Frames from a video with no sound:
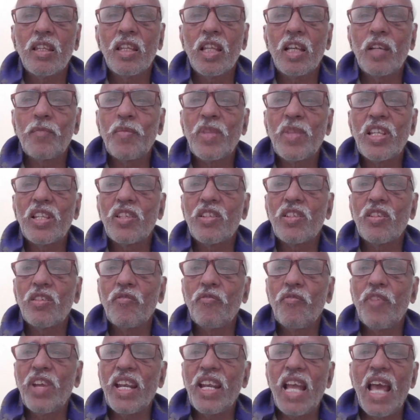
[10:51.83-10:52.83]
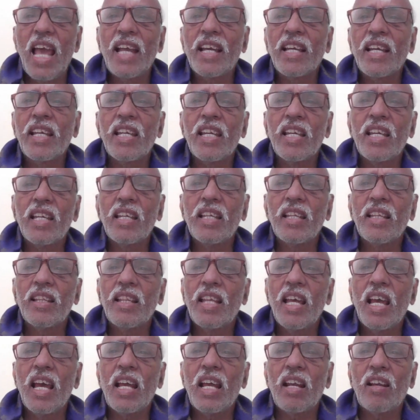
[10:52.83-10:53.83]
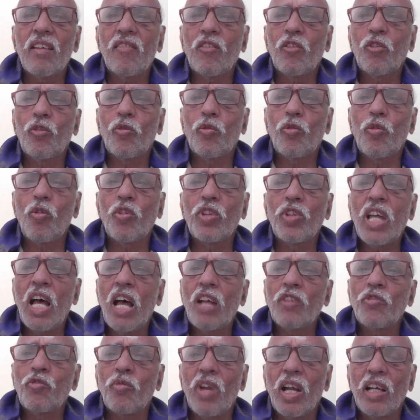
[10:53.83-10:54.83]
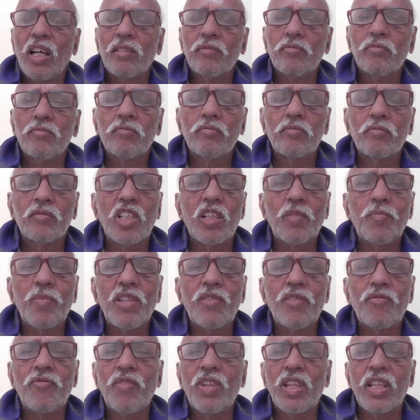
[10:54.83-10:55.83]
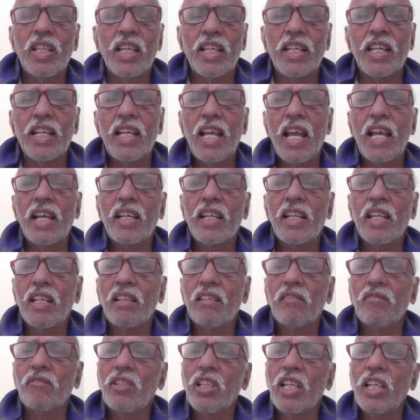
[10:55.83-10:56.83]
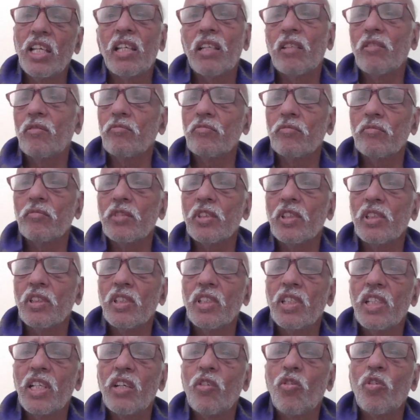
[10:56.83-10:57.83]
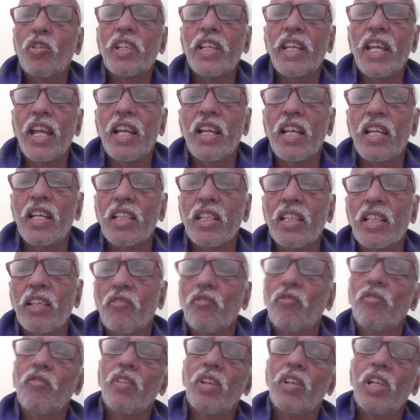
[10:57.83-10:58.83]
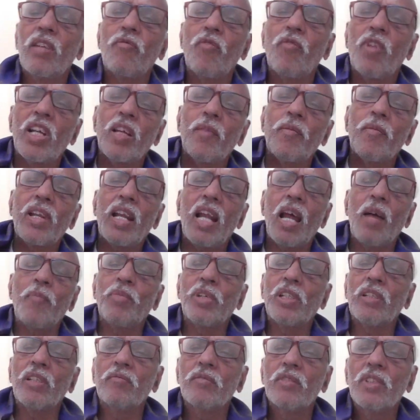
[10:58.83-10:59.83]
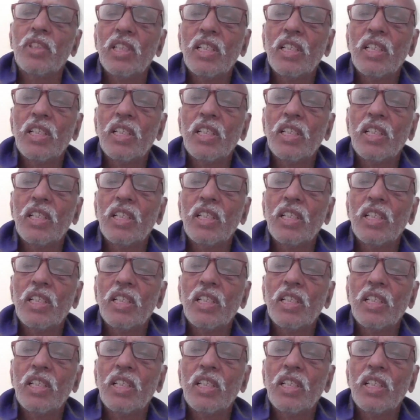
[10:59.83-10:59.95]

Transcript: That means when angry, they are Krodhasura. That means when they get angry, they don't care anything. Let whatever happen.